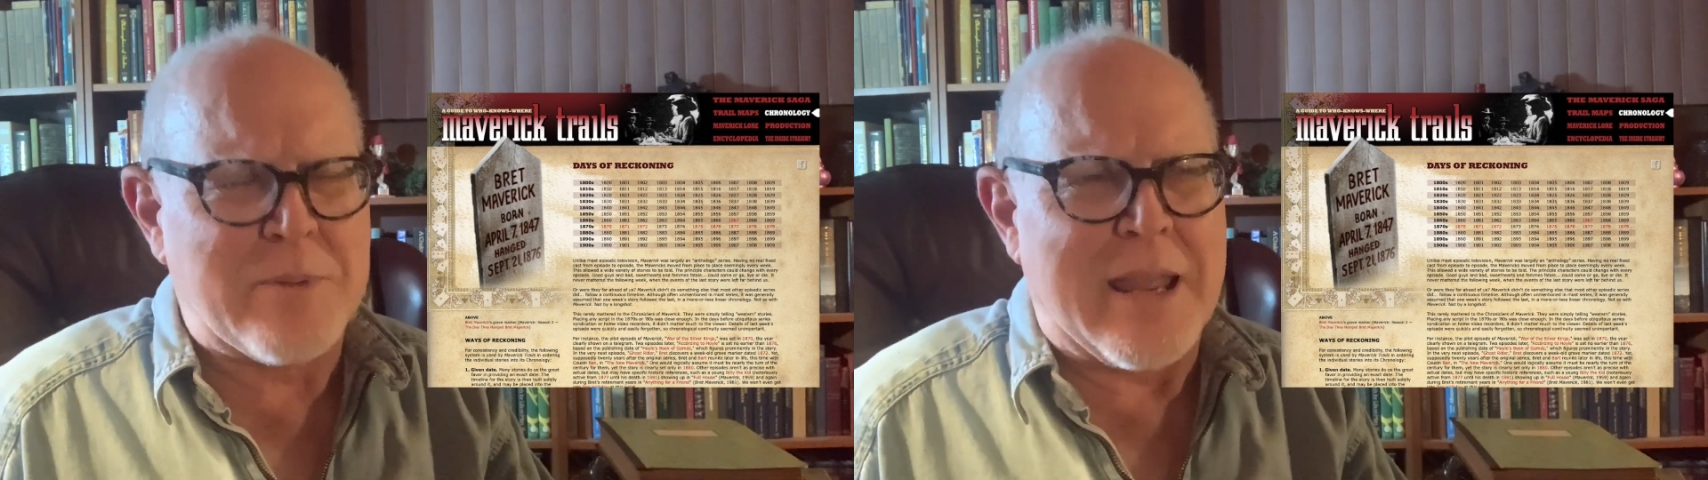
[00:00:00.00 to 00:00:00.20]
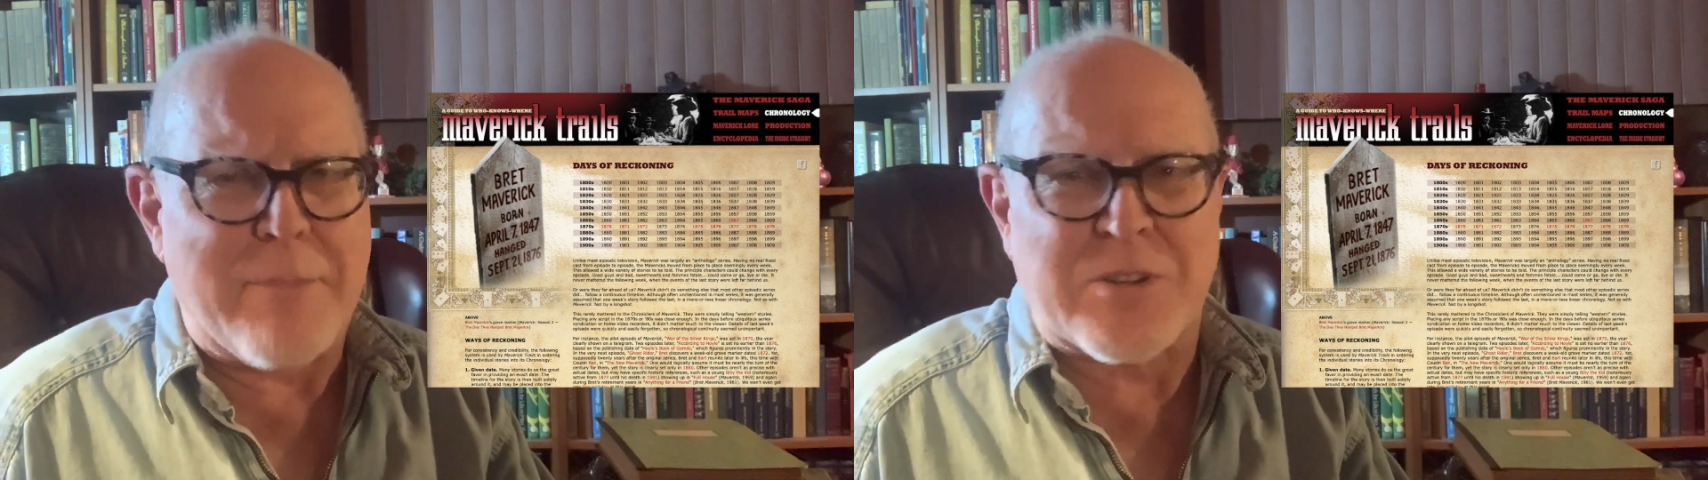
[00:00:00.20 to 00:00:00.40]

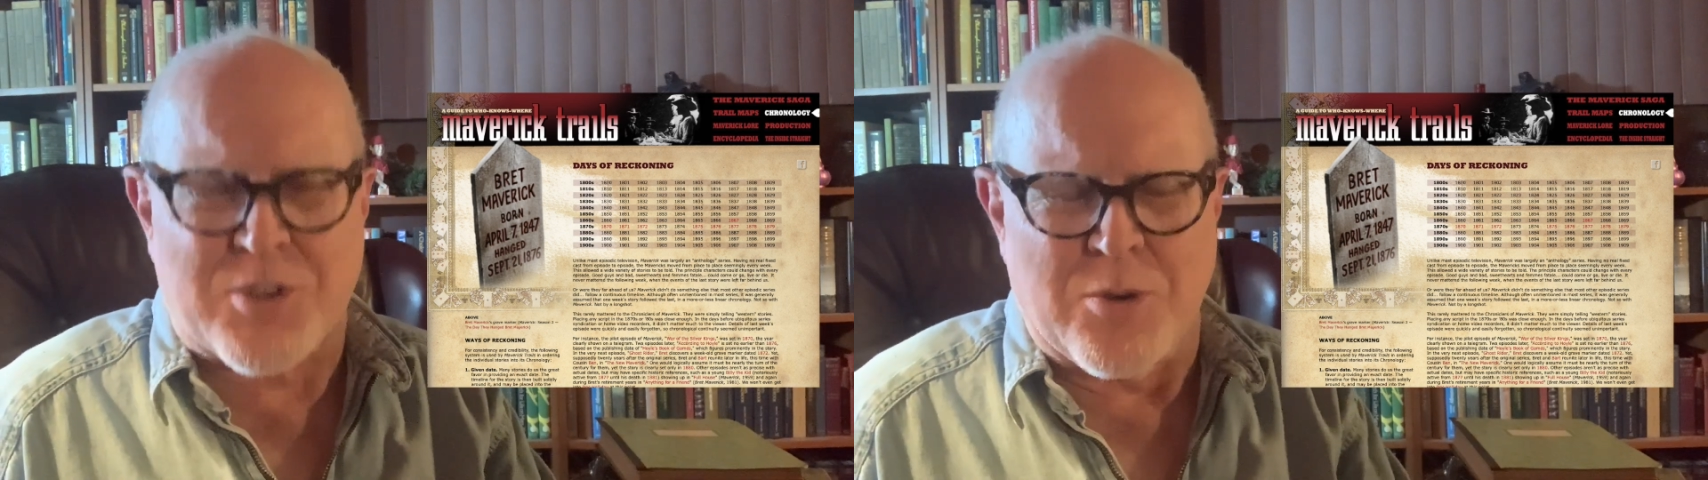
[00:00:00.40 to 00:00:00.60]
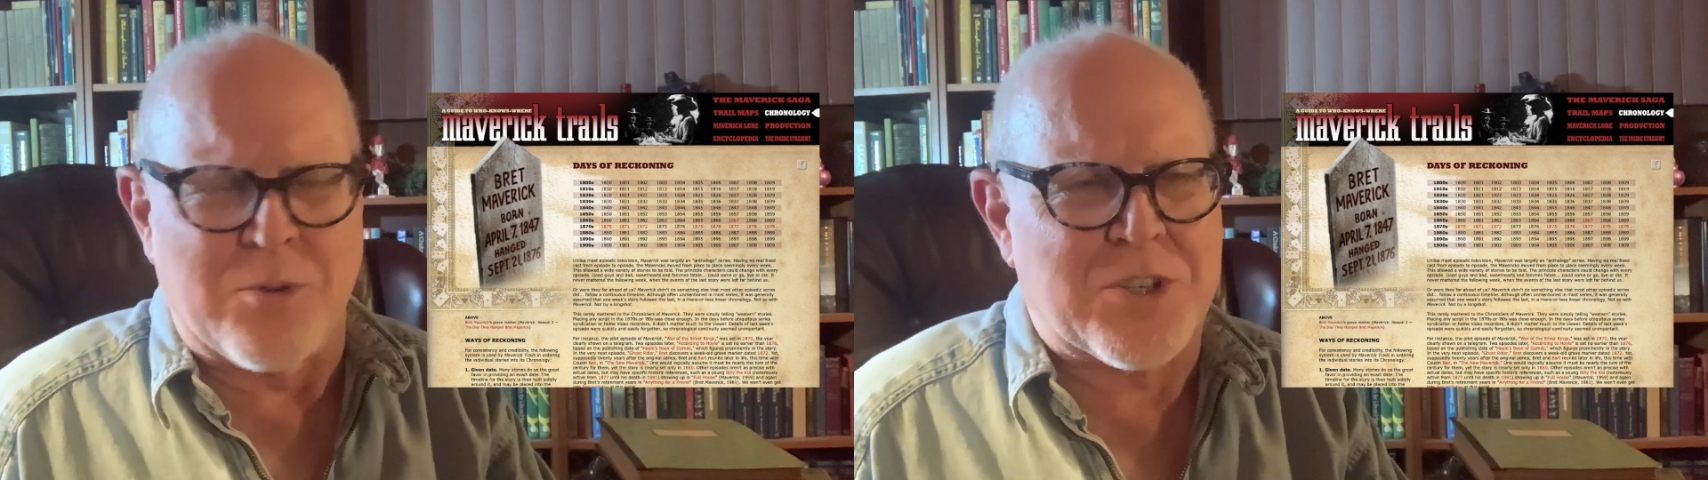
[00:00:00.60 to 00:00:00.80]

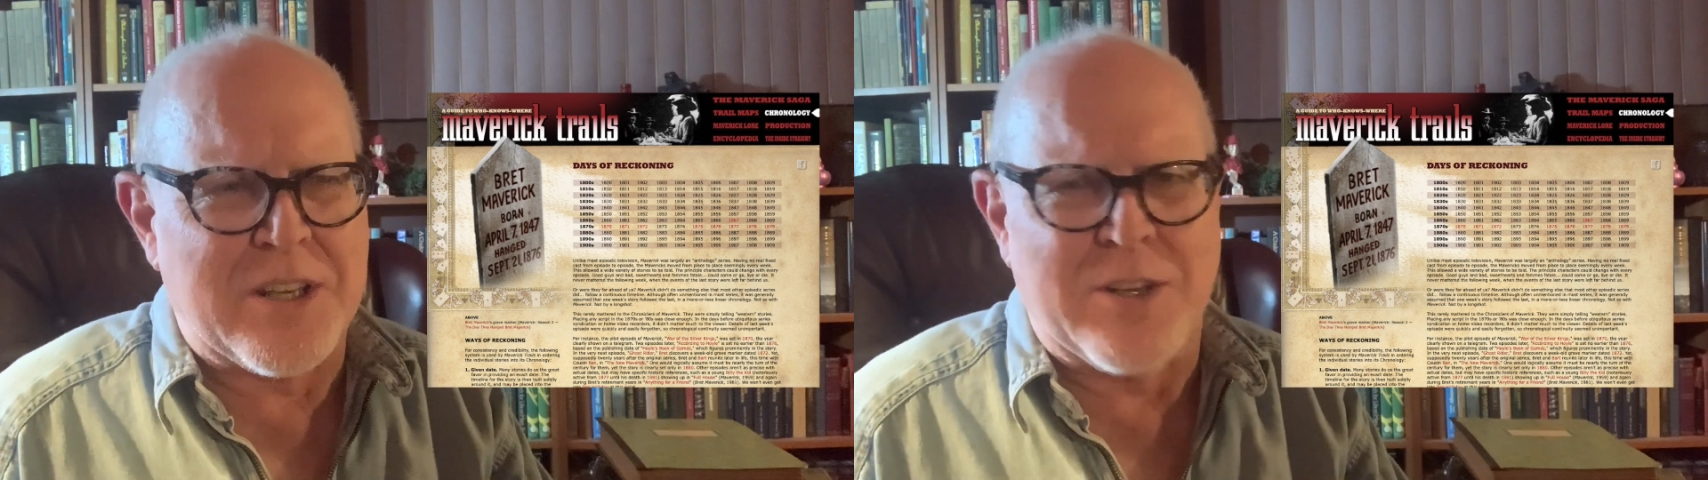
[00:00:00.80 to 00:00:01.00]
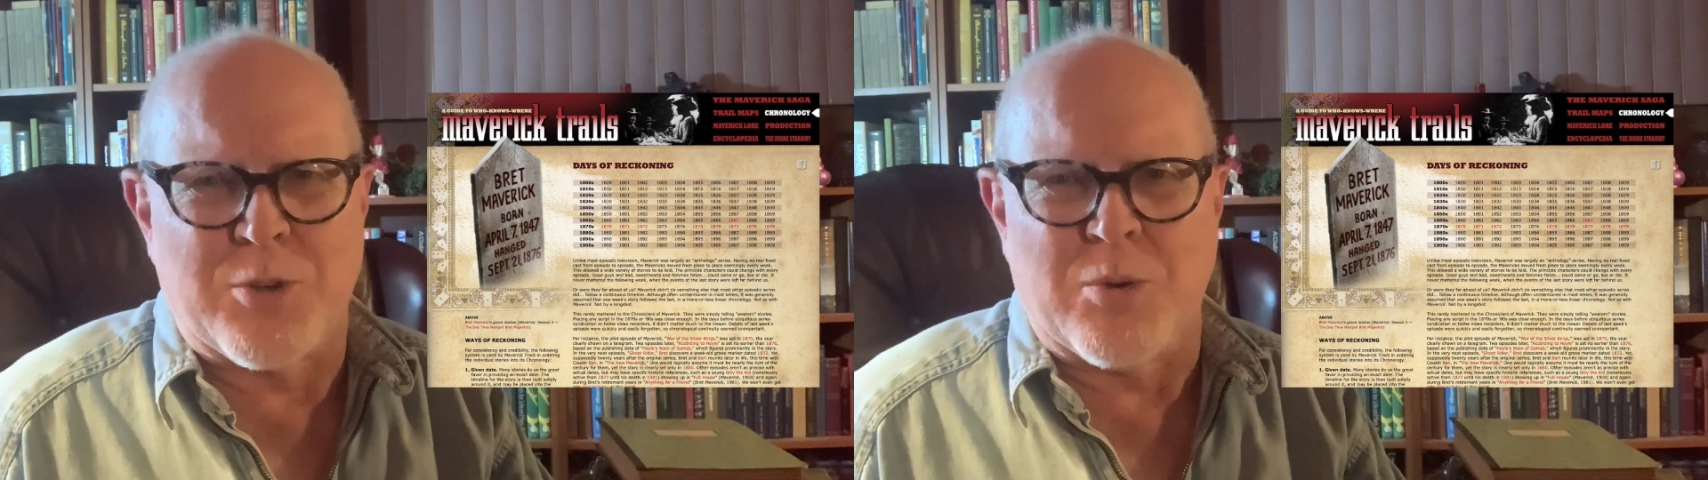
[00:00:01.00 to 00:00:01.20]
episodes
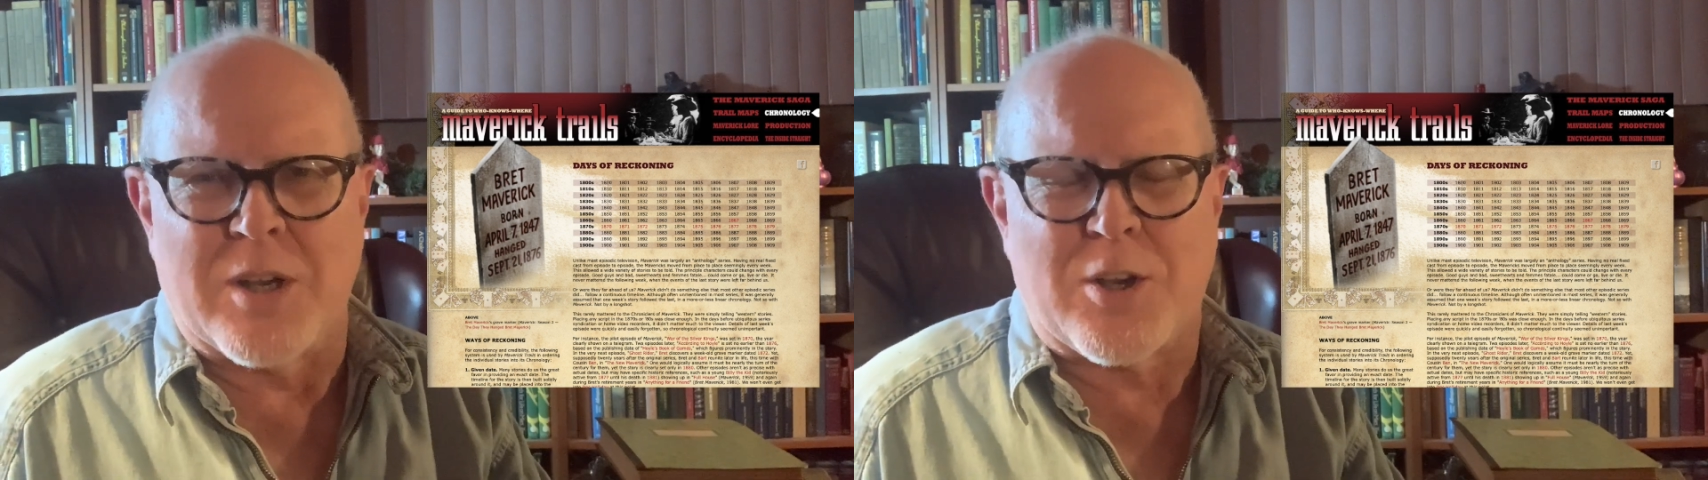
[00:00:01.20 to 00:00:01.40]
into a